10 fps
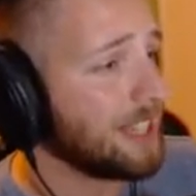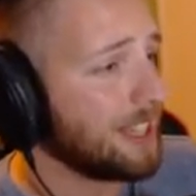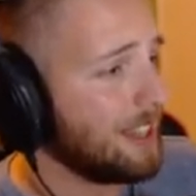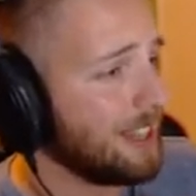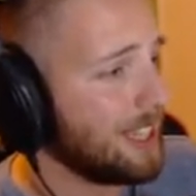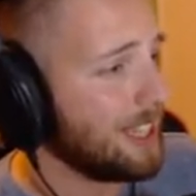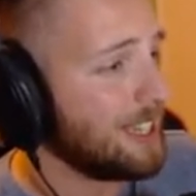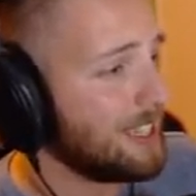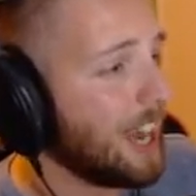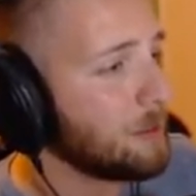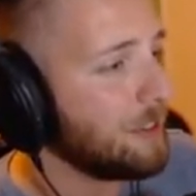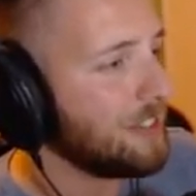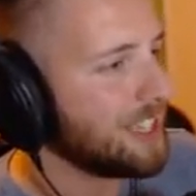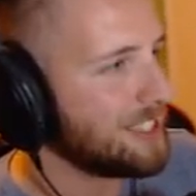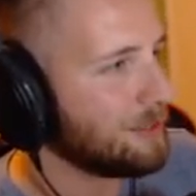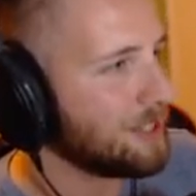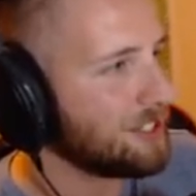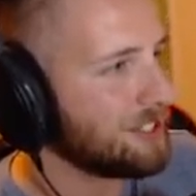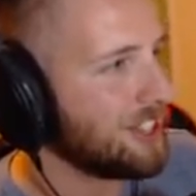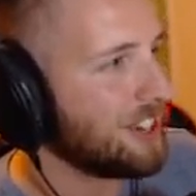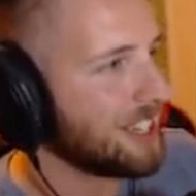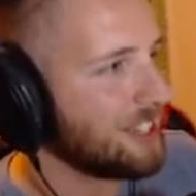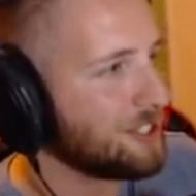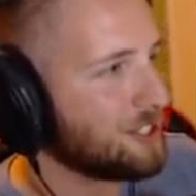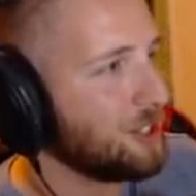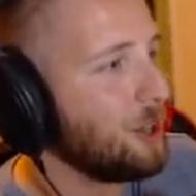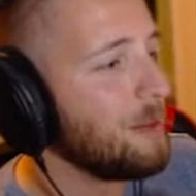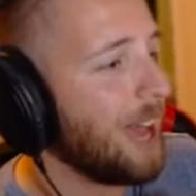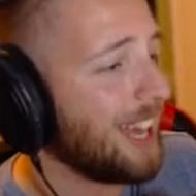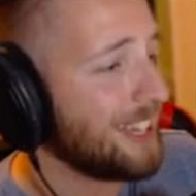the entire movie because the original Sonic looks so bad.